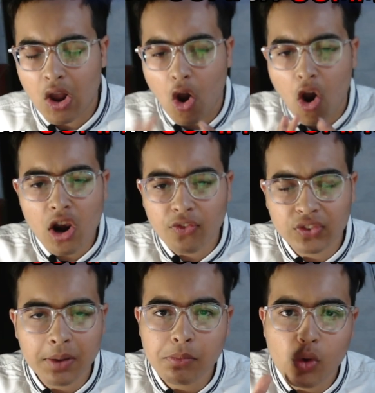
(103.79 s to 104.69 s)
All of
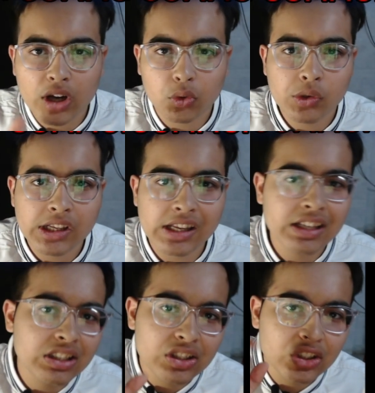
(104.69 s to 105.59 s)
them you are doing
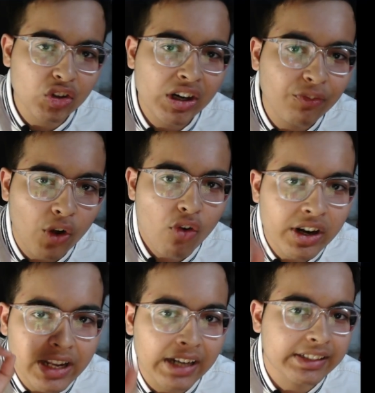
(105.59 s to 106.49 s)
is
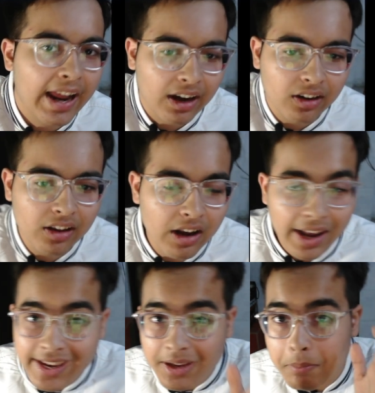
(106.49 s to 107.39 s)
straightforward attack,
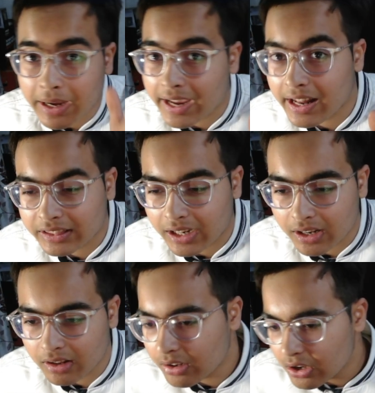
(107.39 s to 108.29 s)
like Mikhail Tal.